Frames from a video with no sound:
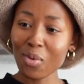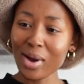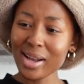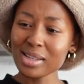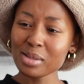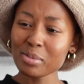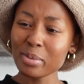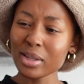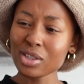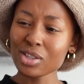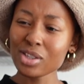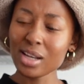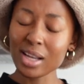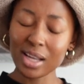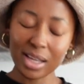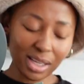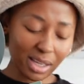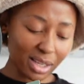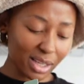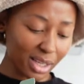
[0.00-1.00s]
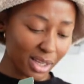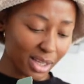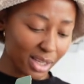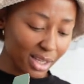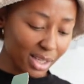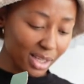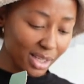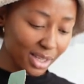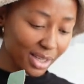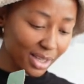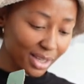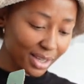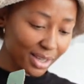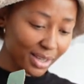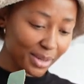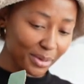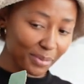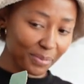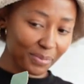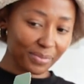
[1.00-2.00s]
Why a spatula, Ili?
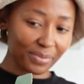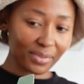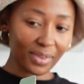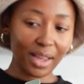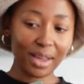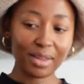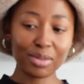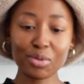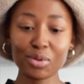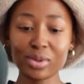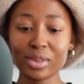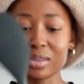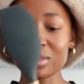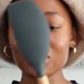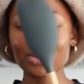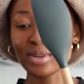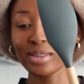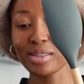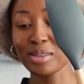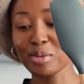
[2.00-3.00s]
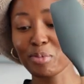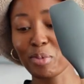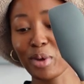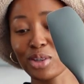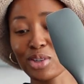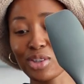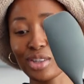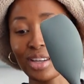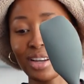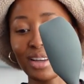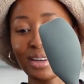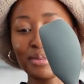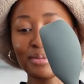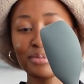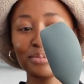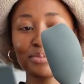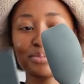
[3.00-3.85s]
I thought this was a spatula.